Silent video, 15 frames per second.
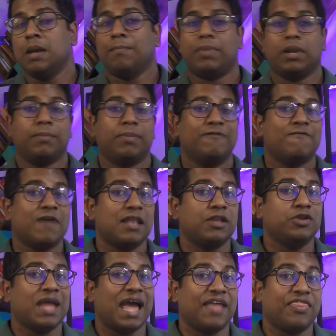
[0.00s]
but it'll be
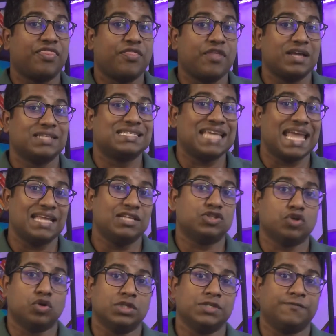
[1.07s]
valued at
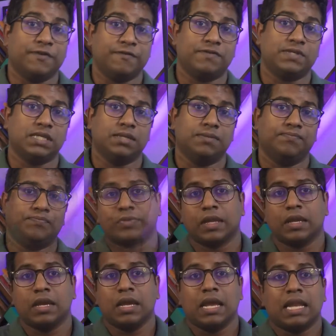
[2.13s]
$38.50.
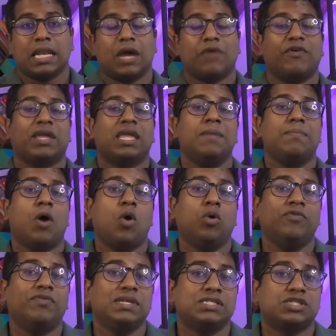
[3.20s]
Now, if I keep
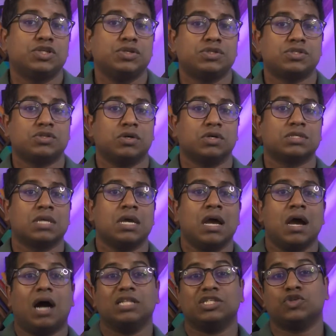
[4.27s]
hold of these 2 stocks
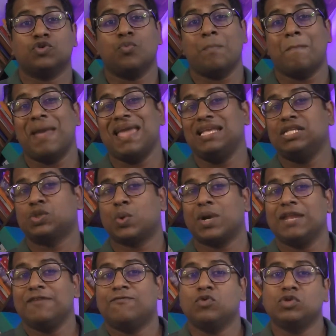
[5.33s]
until May
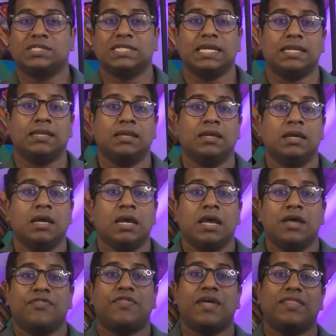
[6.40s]
2014,
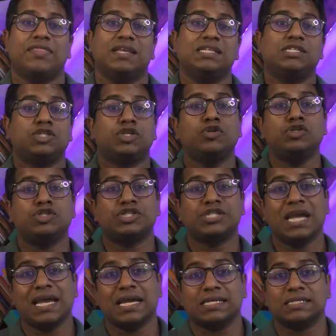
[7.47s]
then these 2
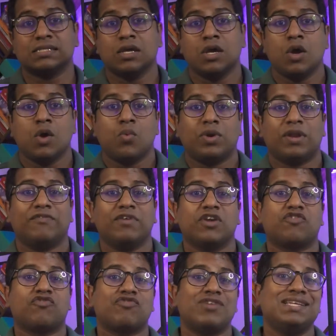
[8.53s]
shares would have
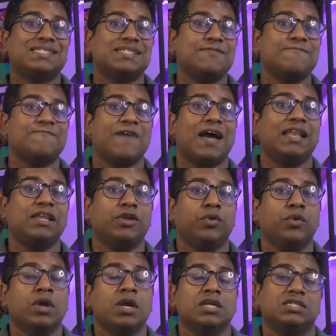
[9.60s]
increased in
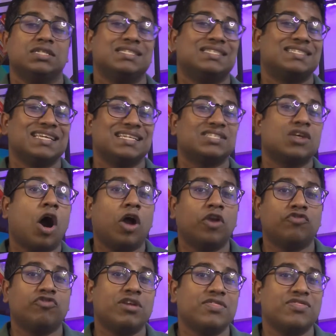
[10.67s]
value to
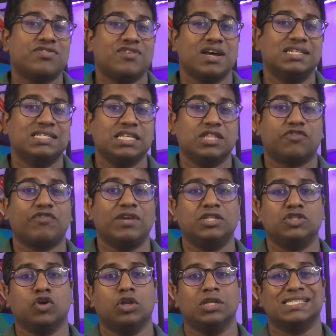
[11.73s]

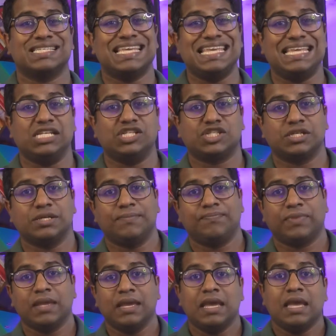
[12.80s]
$633 each.
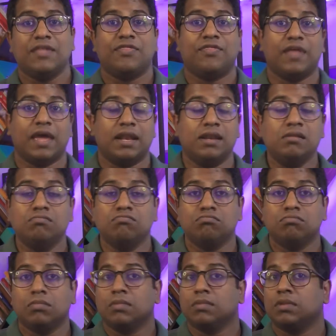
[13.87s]
Then
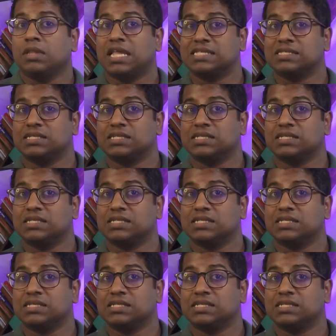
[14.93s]
there's a